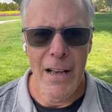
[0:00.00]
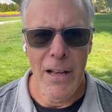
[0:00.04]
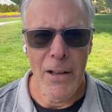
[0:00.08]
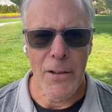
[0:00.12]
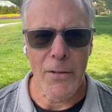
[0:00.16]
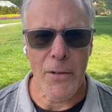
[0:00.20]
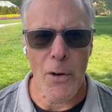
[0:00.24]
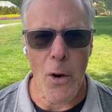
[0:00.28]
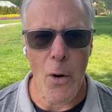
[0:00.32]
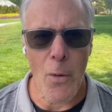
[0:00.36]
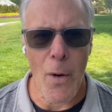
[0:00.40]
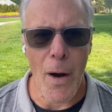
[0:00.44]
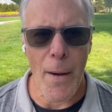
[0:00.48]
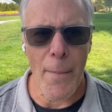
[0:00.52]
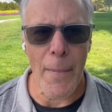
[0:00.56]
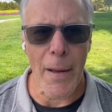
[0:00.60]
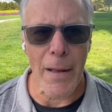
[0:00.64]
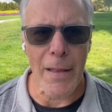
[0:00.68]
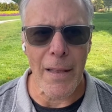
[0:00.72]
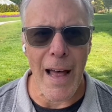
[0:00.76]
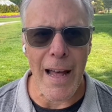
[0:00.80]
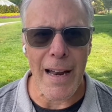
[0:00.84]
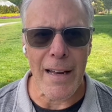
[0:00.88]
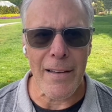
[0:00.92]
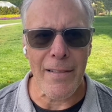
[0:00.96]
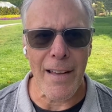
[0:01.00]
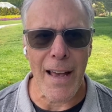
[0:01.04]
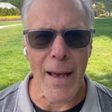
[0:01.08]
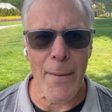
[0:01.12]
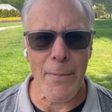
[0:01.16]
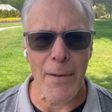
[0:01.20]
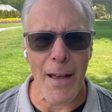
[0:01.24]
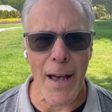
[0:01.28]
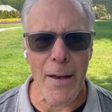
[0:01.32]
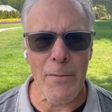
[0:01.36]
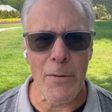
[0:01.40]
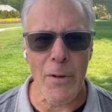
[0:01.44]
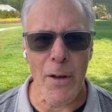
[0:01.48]
So um, a lot of
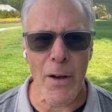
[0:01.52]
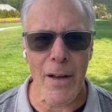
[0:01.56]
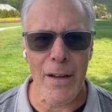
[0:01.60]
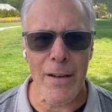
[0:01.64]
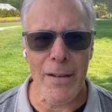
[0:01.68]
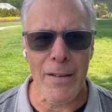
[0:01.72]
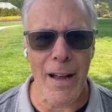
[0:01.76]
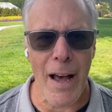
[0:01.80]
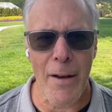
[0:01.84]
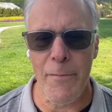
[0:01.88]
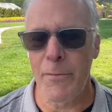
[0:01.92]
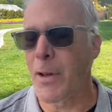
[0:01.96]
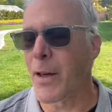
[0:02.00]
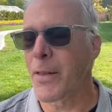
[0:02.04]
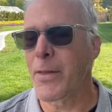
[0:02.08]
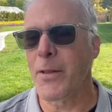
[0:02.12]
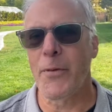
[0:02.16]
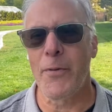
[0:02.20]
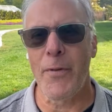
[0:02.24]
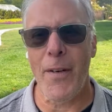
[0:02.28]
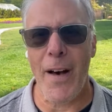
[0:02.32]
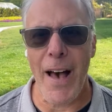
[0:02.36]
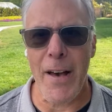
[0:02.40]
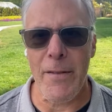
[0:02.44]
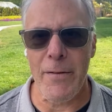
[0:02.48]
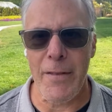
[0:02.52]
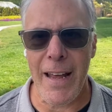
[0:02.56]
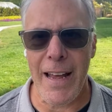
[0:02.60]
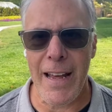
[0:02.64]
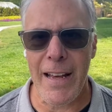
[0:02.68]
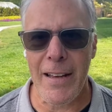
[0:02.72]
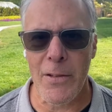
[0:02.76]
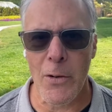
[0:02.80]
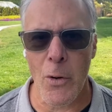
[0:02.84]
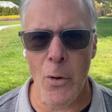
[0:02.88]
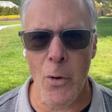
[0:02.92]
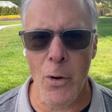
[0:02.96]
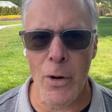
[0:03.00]
times I've done, I've done the five
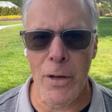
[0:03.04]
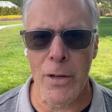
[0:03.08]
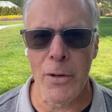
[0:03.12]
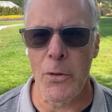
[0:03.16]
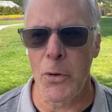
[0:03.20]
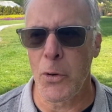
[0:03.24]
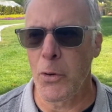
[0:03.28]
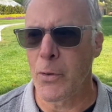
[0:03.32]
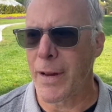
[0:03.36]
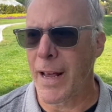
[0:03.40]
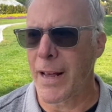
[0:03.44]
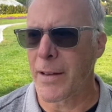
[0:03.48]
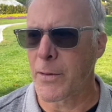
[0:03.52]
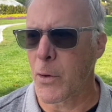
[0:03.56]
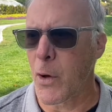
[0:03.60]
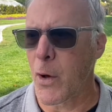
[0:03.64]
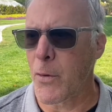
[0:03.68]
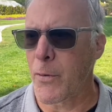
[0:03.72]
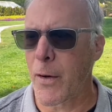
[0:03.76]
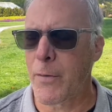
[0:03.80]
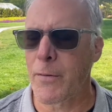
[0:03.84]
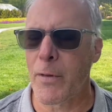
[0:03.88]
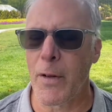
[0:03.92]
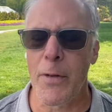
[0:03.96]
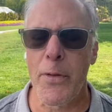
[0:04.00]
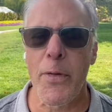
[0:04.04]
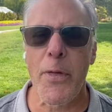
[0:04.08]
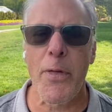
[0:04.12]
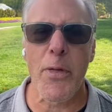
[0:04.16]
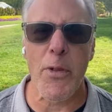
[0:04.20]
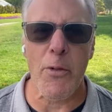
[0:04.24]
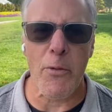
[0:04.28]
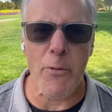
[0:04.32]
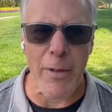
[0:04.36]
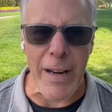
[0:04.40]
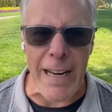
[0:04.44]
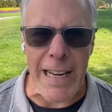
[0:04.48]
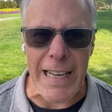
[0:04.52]
days on, two days off. I've done
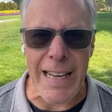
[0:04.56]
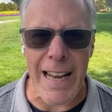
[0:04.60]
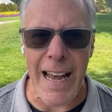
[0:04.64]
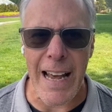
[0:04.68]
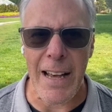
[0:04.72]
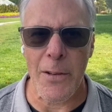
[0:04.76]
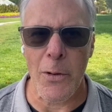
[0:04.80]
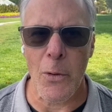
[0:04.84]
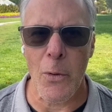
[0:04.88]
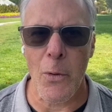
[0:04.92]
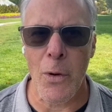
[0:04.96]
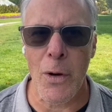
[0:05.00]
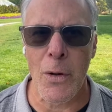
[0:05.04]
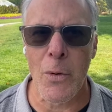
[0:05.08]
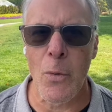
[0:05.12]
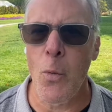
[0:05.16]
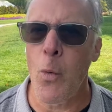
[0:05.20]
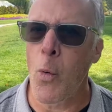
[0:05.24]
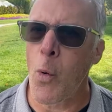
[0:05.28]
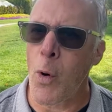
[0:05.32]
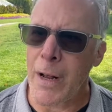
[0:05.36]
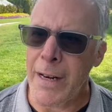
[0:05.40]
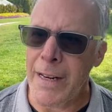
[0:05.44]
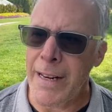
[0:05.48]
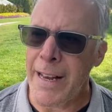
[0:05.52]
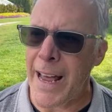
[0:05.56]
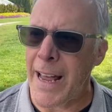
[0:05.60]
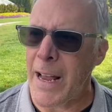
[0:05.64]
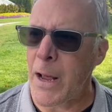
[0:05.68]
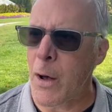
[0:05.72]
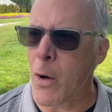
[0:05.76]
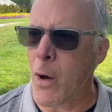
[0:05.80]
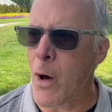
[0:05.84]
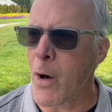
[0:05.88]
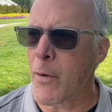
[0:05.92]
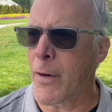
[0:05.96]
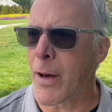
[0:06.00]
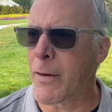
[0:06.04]
three days on, one day
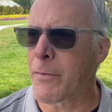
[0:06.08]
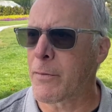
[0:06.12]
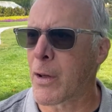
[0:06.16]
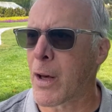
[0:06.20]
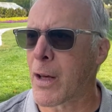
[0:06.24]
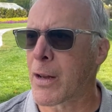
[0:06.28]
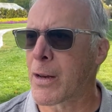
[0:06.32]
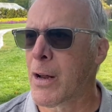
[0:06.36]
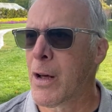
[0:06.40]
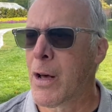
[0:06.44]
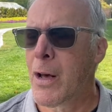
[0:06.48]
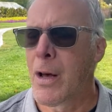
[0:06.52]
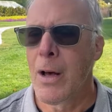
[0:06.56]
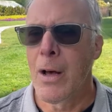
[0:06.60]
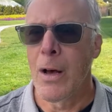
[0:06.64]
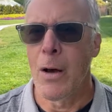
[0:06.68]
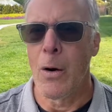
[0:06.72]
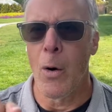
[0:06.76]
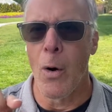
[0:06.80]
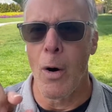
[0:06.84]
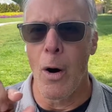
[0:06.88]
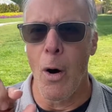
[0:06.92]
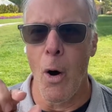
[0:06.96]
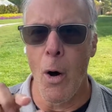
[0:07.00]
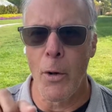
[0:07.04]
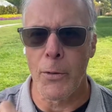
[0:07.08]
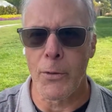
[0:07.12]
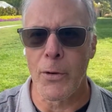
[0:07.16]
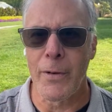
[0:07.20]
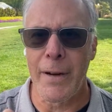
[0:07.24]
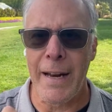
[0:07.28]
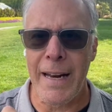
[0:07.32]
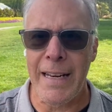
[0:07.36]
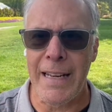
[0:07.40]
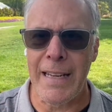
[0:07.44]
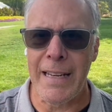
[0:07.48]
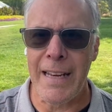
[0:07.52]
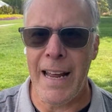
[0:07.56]
off. I've done
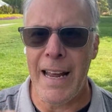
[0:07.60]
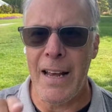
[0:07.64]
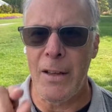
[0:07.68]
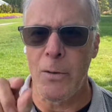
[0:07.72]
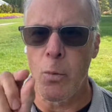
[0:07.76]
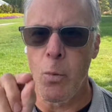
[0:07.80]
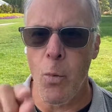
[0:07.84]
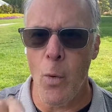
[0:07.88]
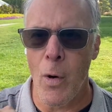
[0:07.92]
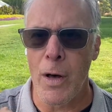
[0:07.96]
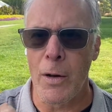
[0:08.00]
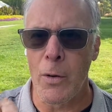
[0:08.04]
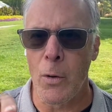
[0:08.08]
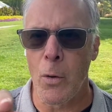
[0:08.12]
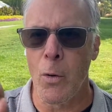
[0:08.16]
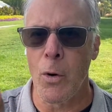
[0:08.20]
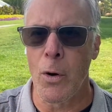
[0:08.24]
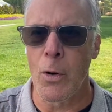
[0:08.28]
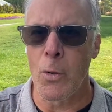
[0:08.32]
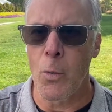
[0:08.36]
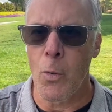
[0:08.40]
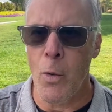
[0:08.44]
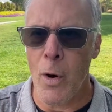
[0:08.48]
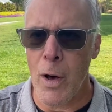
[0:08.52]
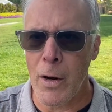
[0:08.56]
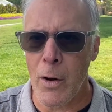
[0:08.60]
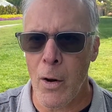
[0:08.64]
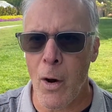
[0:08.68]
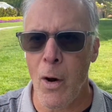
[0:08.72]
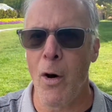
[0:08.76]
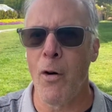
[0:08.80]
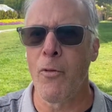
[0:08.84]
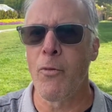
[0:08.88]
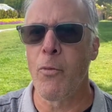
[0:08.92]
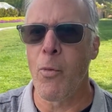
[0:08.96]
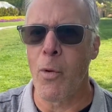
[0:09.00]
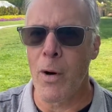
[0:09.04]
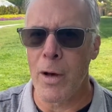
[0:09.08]
alternating days, one on, one
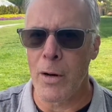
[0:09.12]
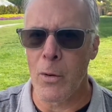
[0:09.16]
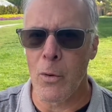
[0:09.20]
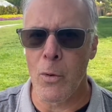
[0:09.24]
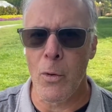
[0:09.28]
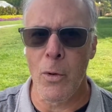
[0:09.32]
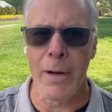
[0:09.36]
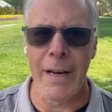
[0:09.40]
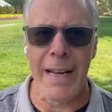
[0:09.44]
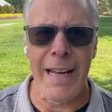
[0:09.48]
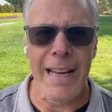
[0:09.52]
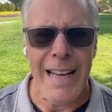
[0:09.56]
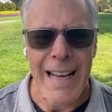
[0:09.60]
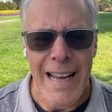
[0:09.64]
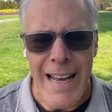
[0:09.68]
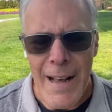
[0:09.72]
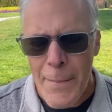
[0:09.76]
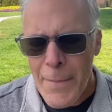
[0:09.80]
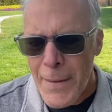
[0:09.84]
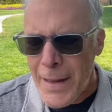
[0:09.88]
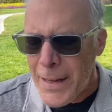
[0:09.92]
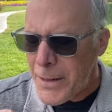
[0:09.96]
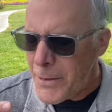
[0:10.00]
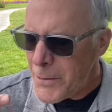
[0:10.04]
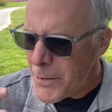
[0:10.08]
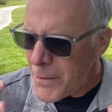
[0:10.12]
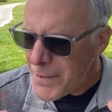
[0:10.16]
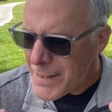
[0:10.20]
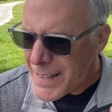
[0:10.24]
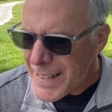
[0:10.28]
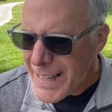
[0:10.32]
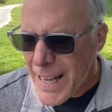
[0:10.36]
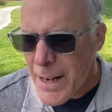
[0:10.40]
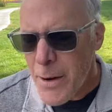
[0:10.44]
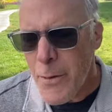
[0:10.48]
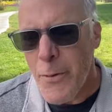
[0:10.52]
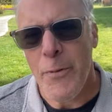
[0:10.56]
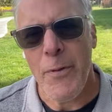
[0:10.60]
off, one on. It, just
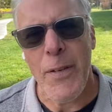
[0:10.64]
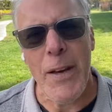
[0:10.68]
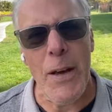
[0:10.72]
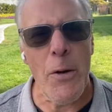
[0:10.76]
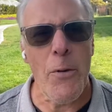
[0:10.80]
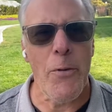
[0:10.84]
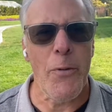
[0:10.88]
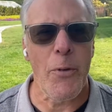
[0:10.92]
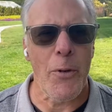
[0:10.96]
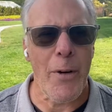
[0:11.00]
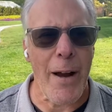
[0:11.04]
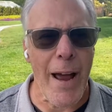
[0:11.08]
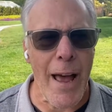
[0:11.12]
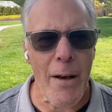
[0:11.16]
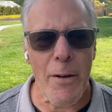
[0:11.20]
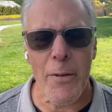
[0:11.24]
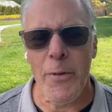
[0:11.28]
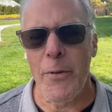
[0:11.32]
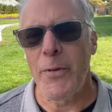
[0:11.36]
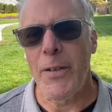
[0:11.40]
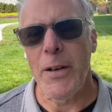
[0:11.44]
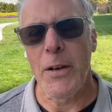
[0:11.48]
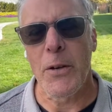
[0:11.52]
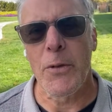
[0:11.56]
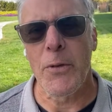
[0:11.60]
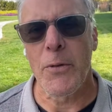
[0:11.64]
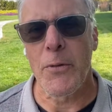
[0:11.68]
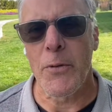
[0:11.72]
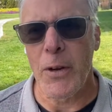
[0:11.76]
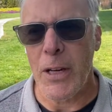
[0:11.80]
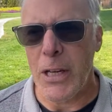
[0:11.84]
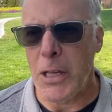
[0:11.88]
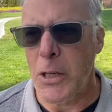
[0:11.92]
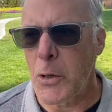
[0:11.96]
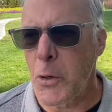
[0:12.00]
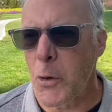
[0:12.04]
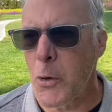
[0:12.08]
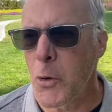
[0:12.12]
get a feel for how it feels for
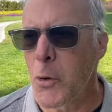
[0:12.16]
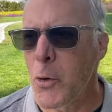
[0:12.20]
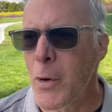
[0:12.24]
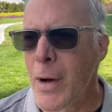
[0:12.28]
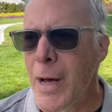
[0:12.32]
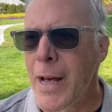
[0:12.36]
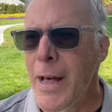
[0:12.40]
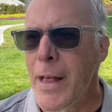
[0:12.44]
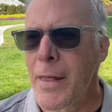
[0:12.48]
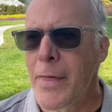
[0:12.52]
you.